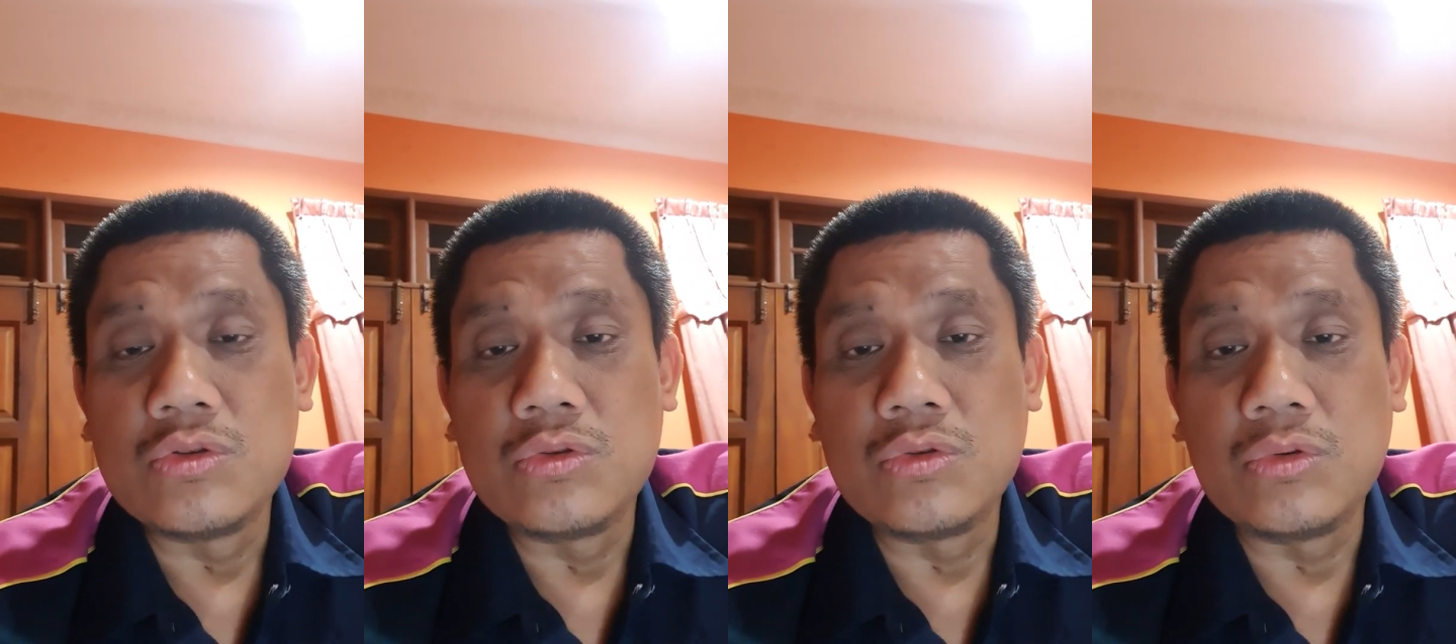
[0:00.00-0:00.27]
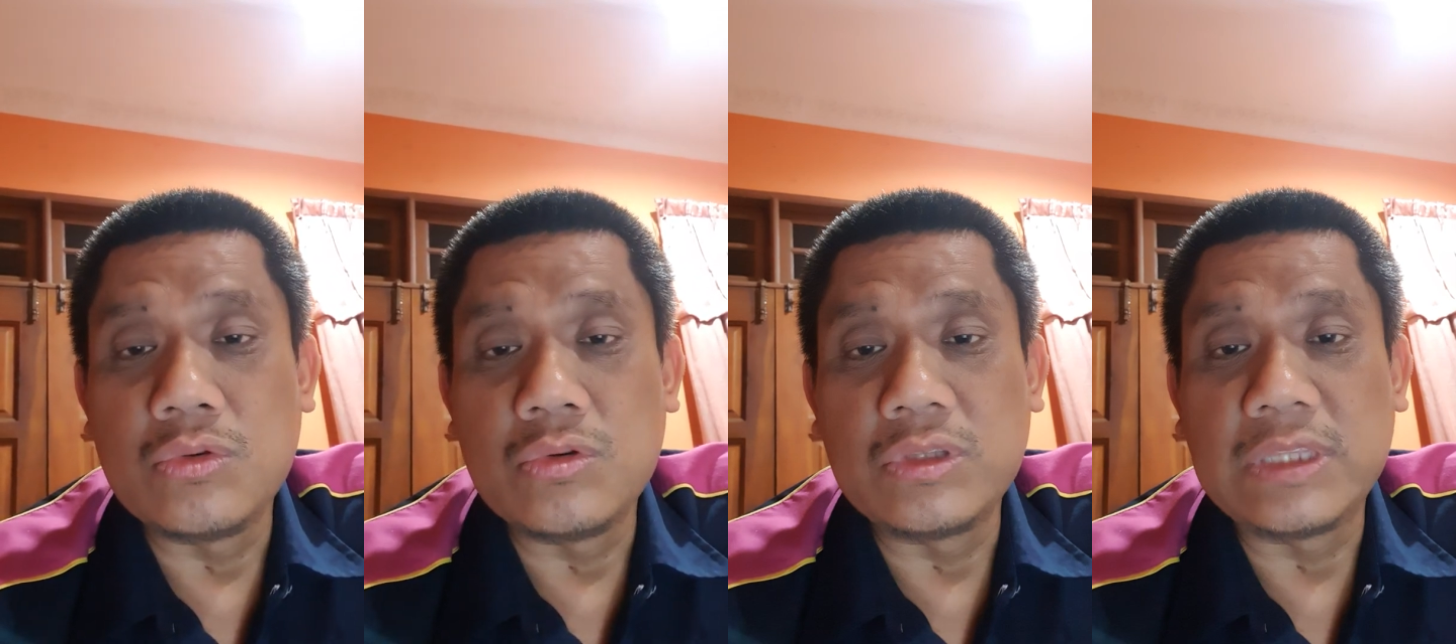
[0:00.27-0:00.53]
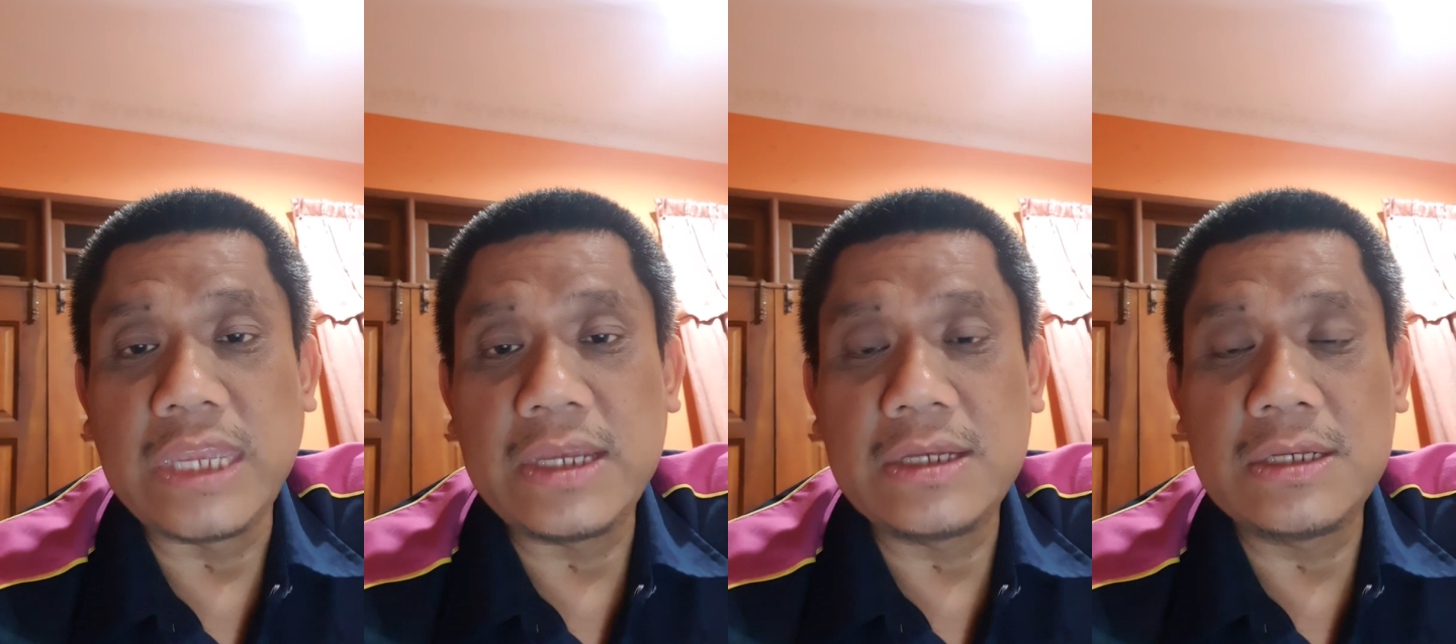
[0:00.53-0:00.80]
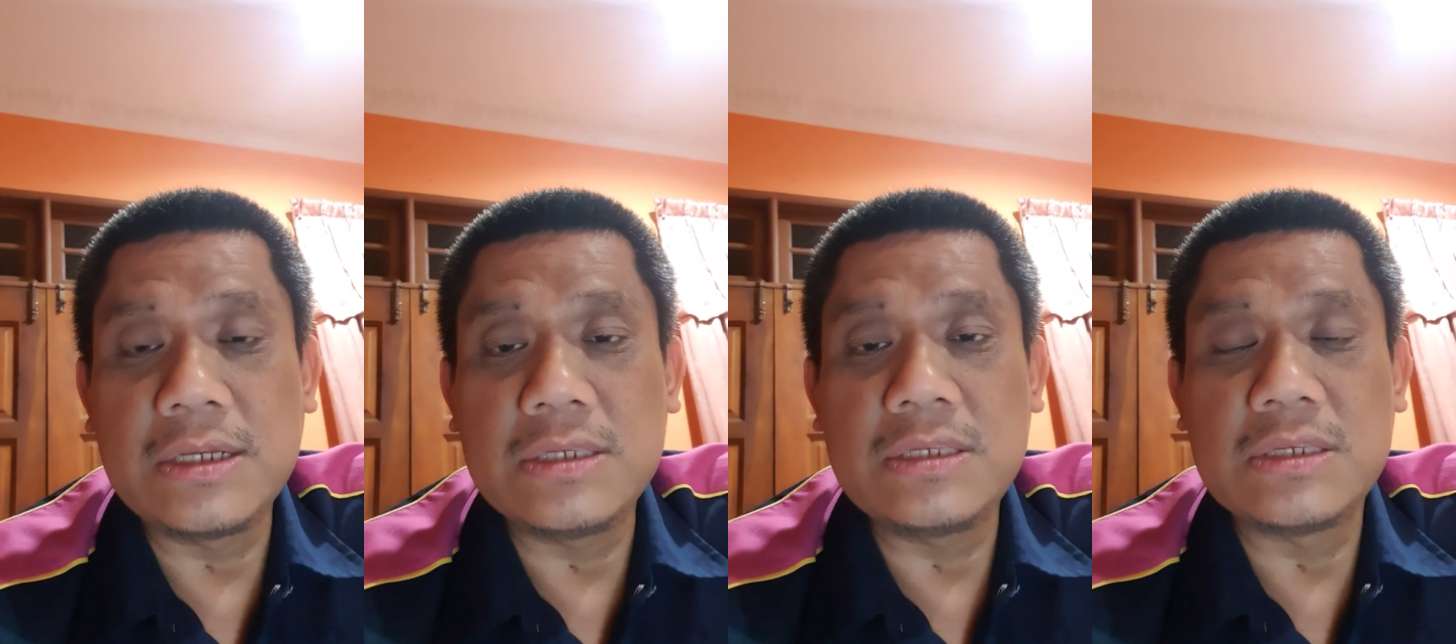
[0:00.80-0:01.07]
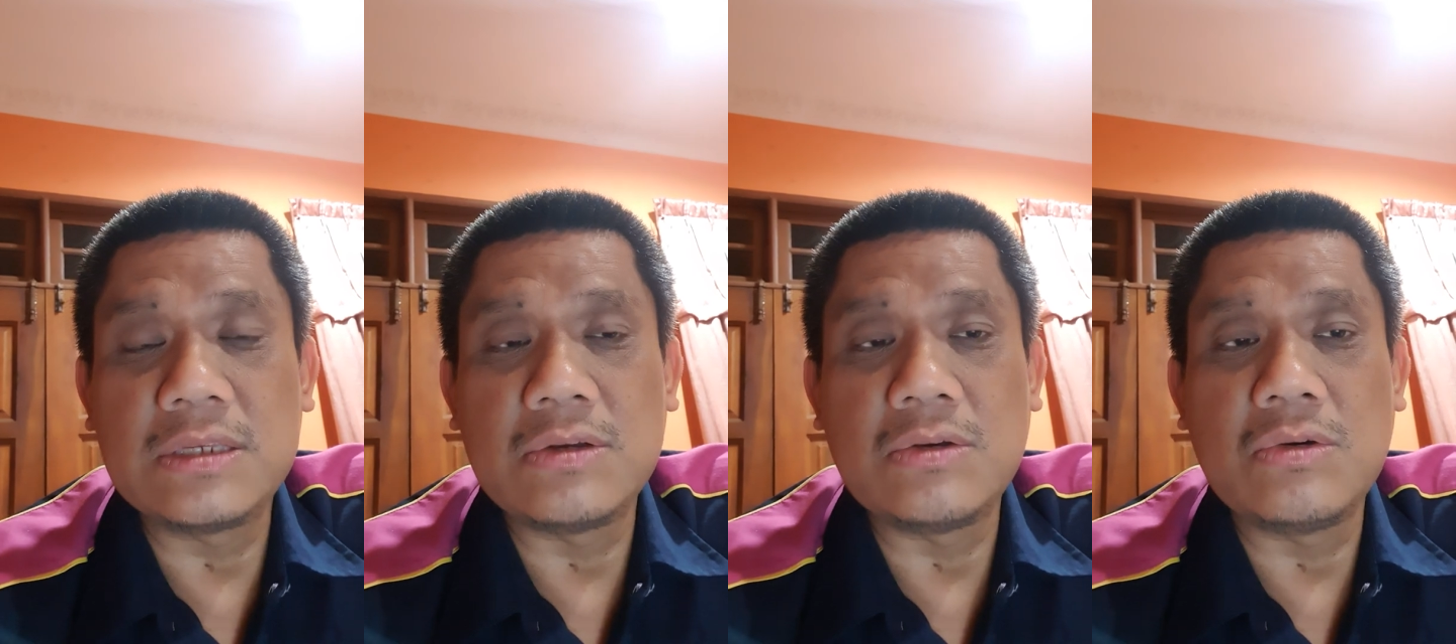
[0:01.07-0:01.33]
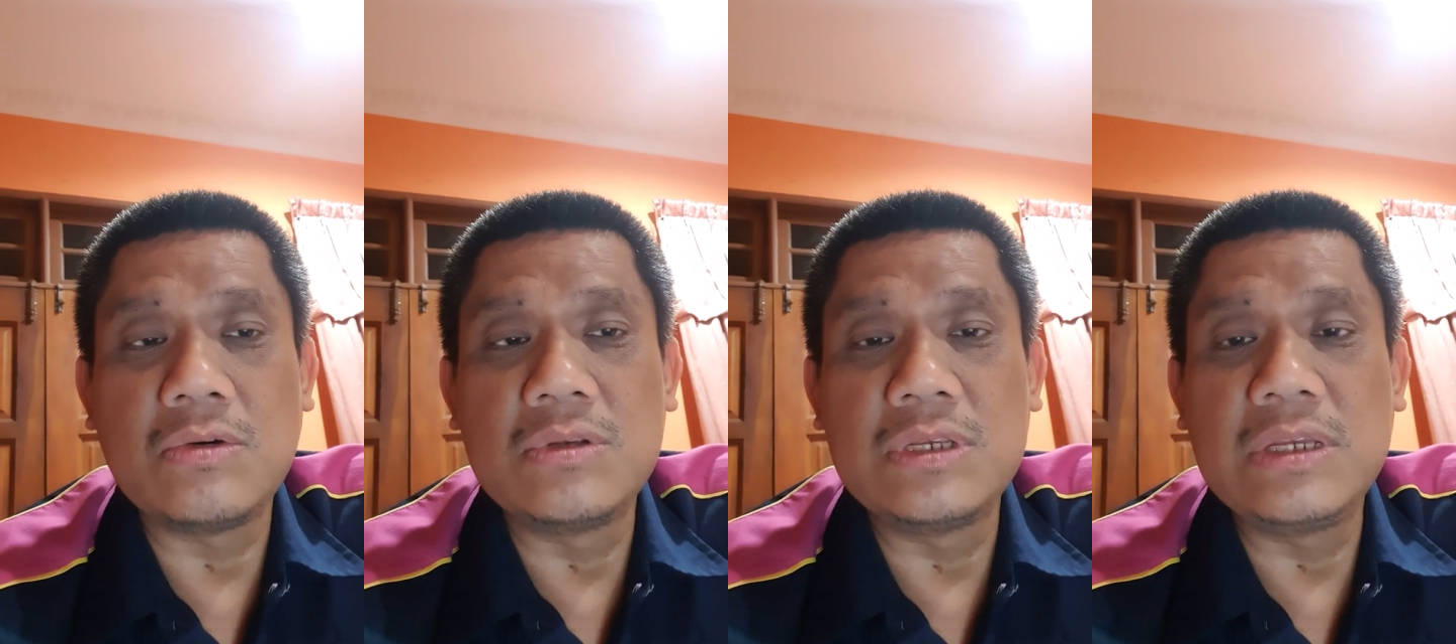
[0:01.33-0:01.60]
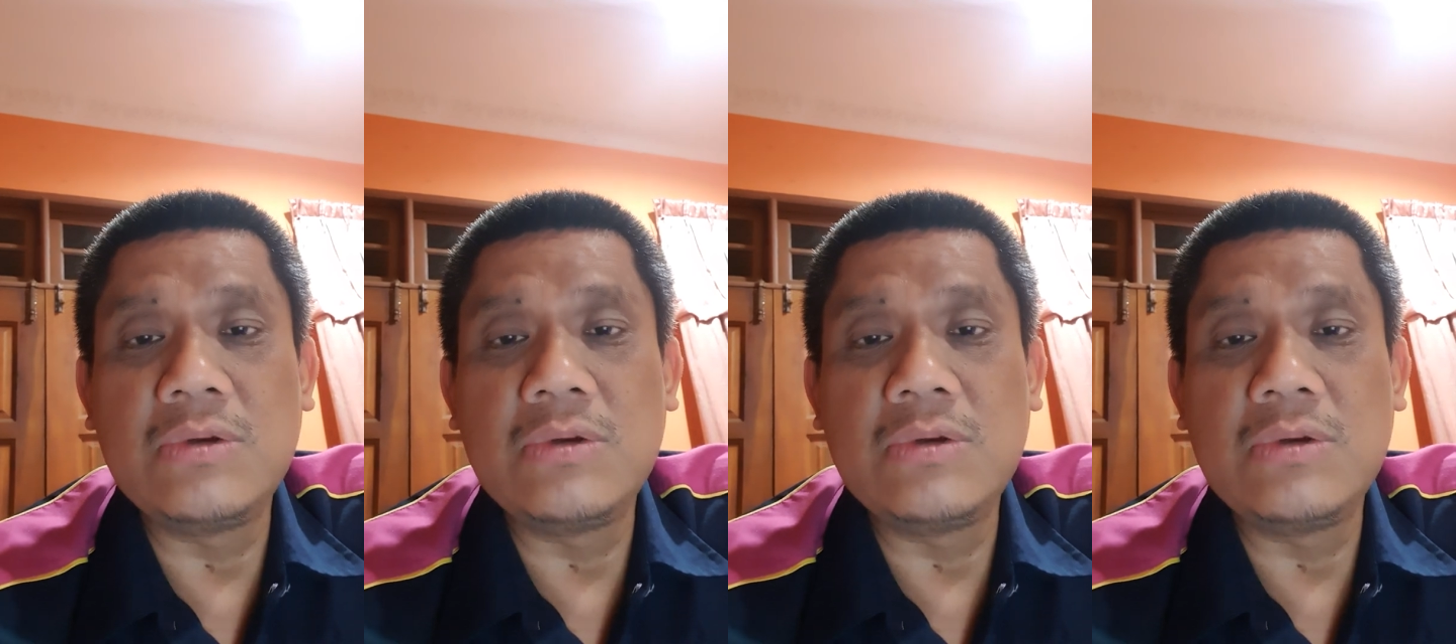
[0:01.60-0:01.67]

to tackle only